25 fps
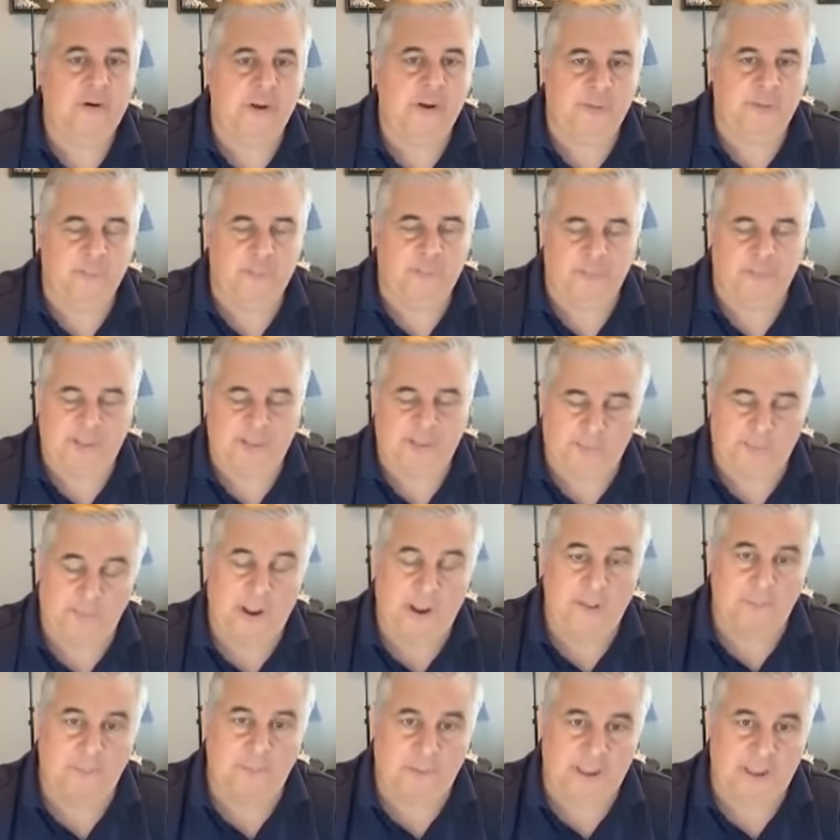and there
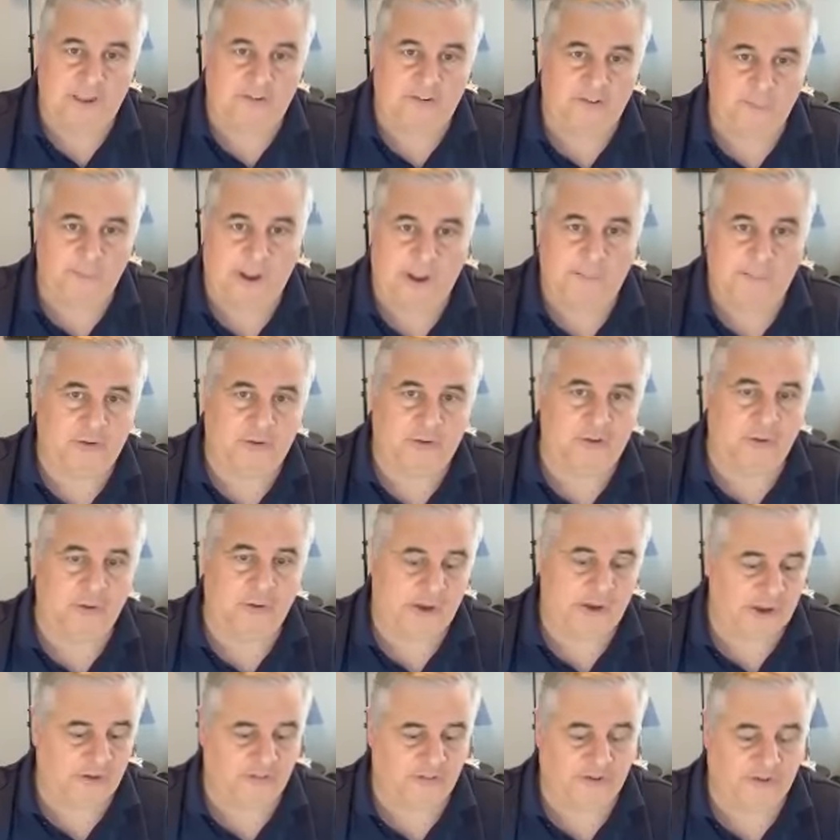might be some opportunity
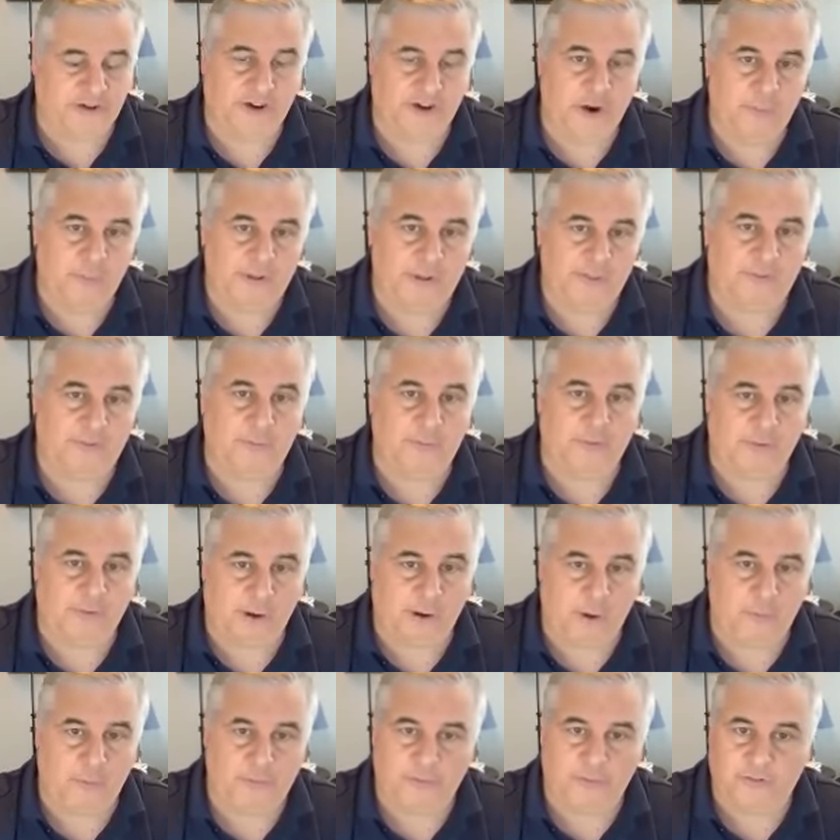because they're going through
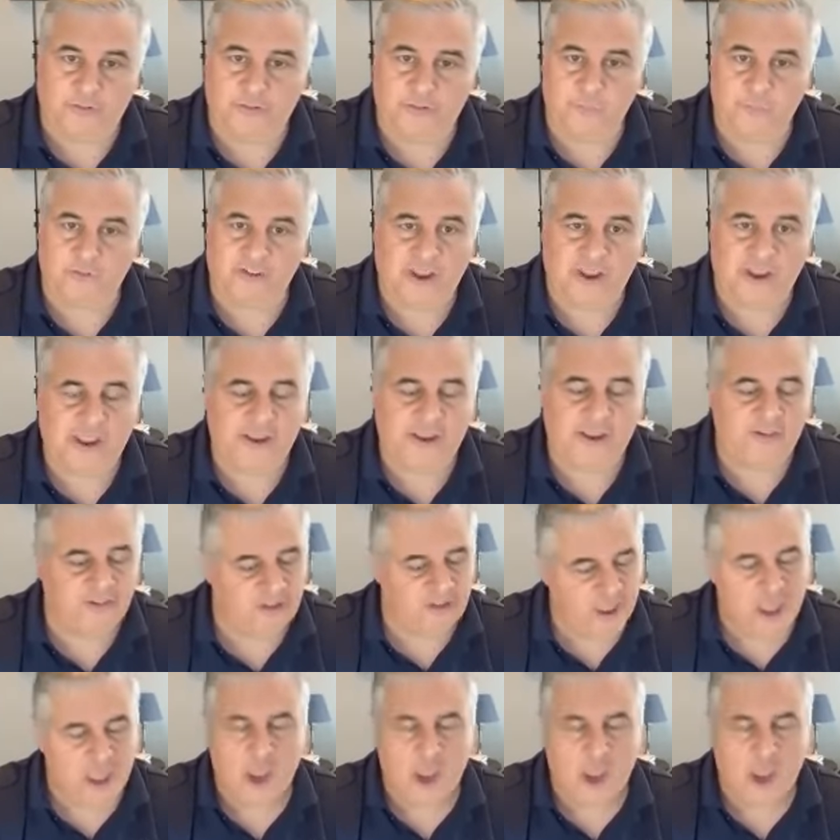growth or some change,